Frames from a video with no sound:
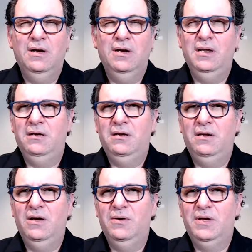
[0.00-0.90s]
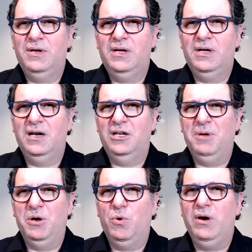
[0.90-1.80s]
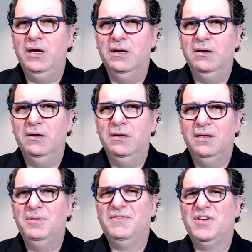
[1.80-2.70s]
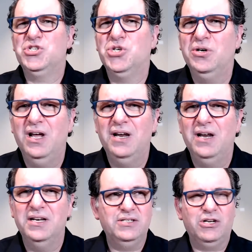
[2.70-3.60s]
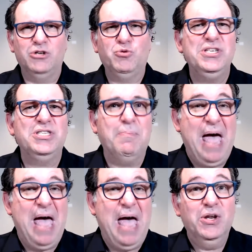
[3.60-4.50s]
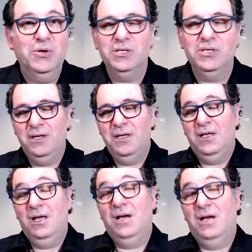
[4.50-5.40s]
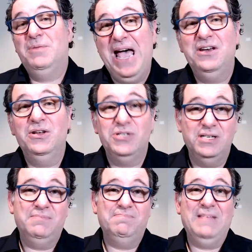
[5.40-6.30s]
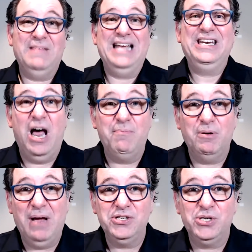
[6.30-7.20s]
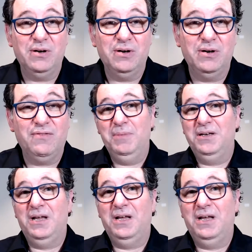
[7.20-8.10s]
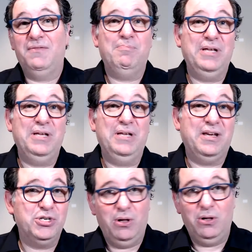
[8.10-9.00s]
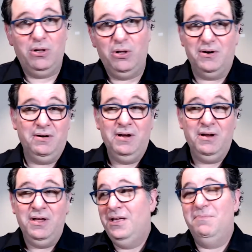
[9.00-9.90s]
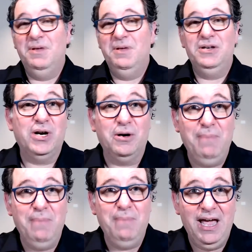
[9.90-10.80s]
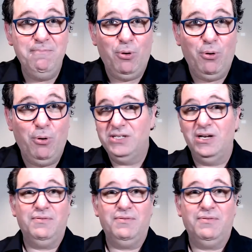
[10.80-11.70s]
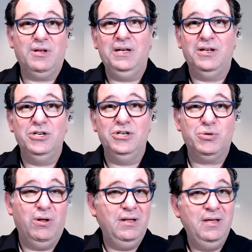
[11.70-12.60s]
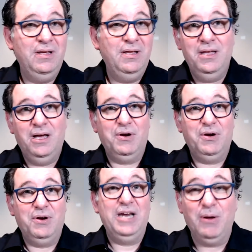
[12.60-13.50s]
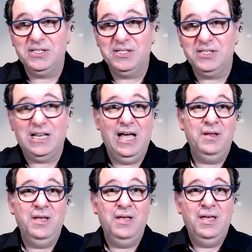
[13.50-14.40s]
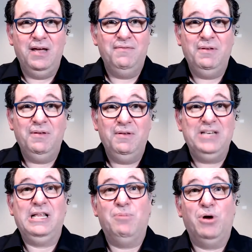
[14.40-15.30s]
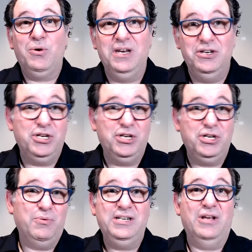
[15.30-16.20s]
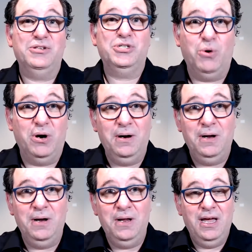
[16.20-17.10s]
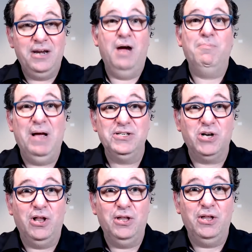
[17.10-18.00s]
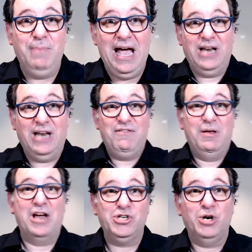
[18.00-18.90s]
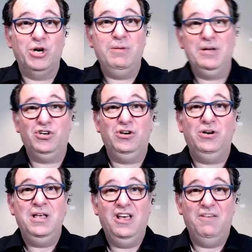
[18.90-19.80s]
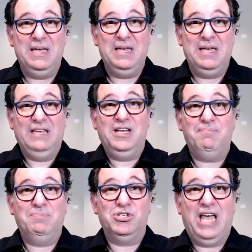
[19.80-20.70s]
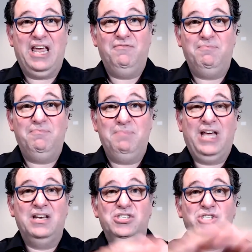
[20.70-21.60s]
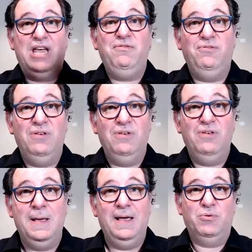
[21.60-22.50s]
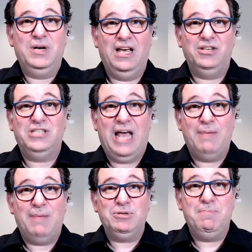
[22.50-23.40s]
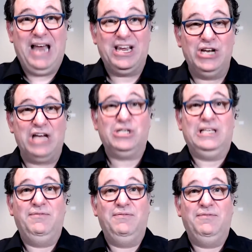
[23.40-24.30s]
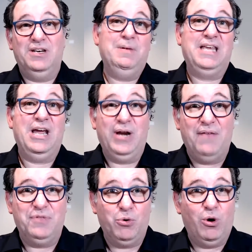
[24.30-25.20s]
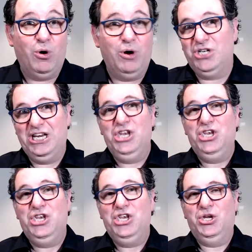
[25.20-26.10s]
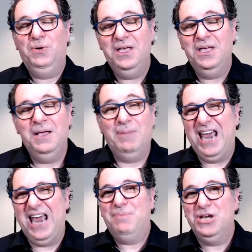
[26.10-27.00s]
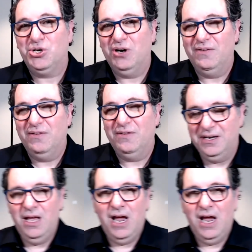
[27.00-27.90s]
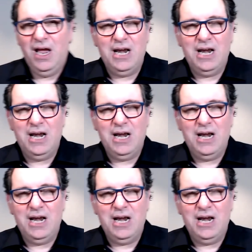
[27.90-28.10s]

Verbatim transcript: And then, you know, you got a little bit worried, a little bit of concern on his face. He goes, what's the bad news? You know, the bad news is I did compromise your environment. I have complete control over your administrator M A T endpoints. I have complete control of your A W S cloud. And I've basically broken into your retail store and compromised all the Macs. And I have a, I showed him a picture of me lifting up their safe, because they had a safe in the retail establishment, but I could actually lift it up and carry it out the door, which I didn't do. But I had a picture of it.